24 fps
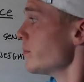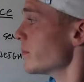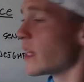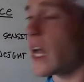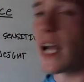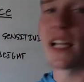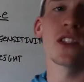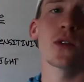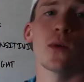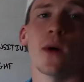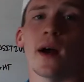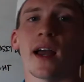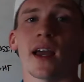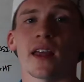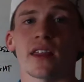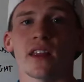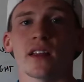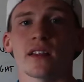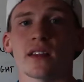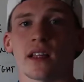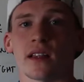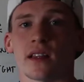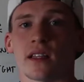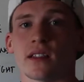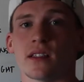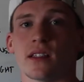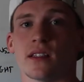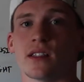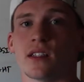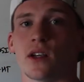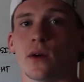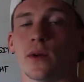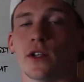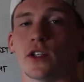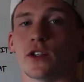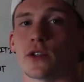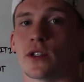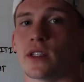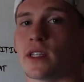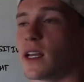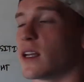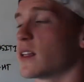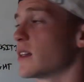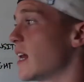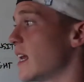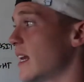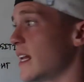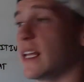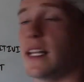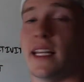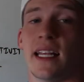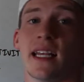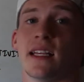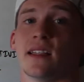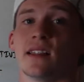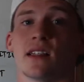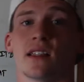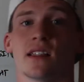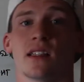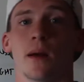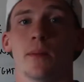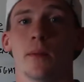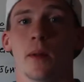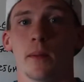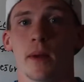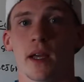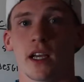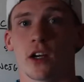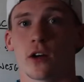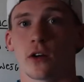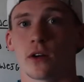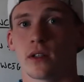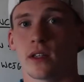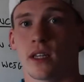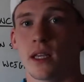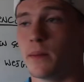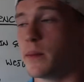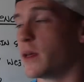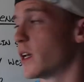That's why I think that this is so interesting that it is a supplement currently,